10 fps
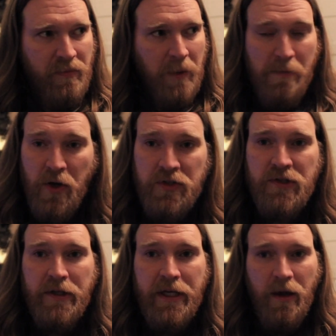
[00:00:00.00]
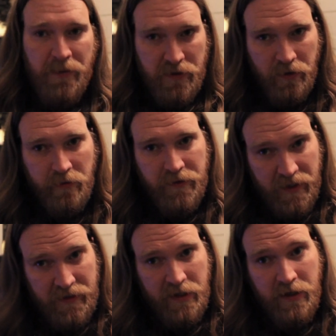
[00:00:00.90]
Mostly up until
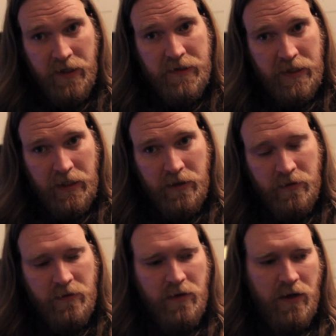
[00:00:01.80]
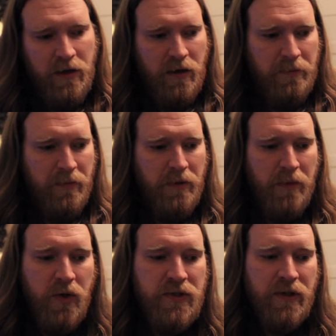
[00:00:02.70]
1619,
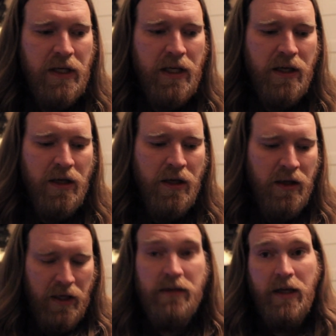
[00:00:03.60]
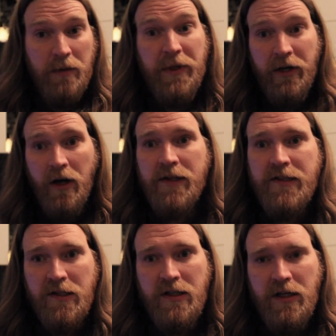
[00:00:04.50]
mostly and beyond
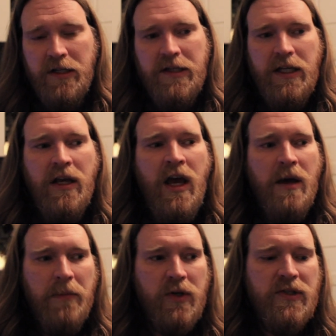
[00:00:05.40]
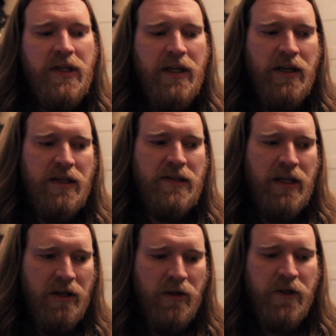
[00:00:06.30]
1619, mostly it is
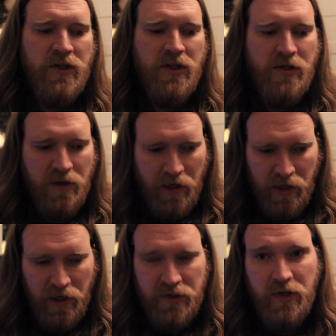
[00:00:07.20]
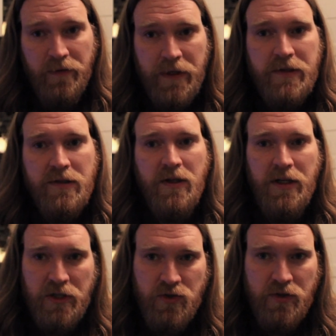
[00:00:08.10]
English servants,
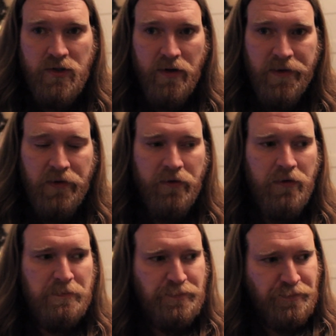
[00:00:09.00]
indentured servants.